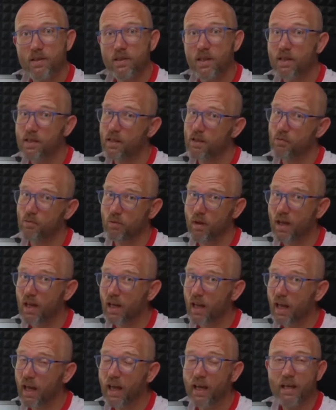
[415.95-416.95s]
This is
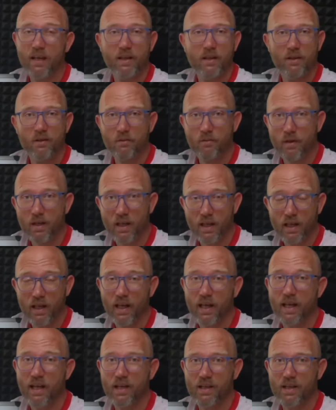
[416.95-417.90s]
really, really